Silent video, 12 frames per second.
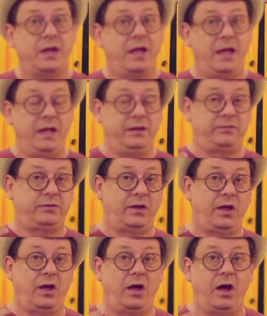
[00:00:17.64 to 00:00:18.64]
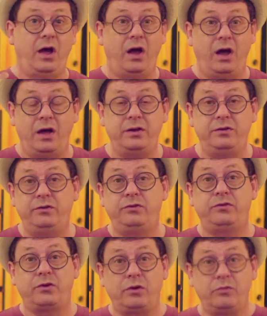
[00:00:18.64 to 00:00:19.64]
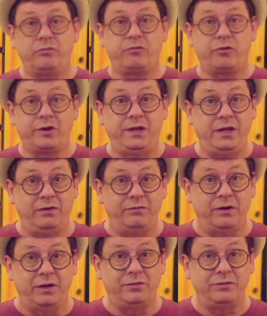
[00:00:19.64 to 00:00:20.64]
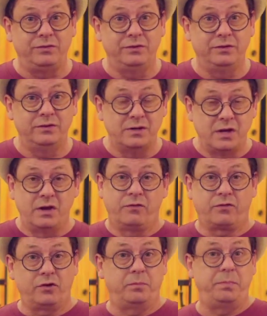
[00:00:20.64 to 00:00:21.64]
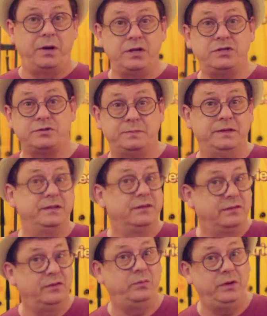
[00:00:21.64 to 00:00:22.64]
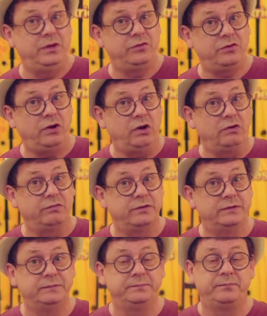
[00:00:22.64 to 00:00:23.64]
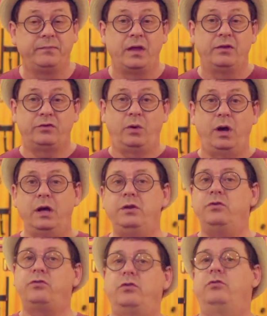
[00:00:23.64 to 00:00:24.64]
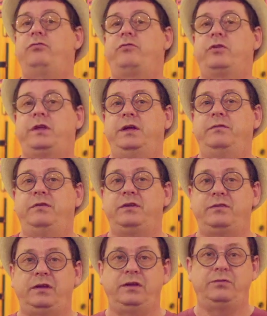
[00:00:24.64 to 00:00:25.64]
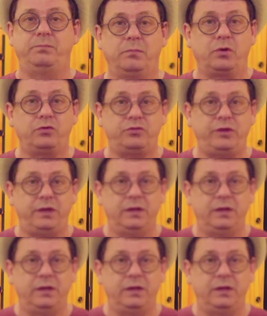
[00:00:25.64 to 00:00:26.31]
It's undeserved forgiveness for a punishment that we deserve. So undeserved forgiveness is mercy.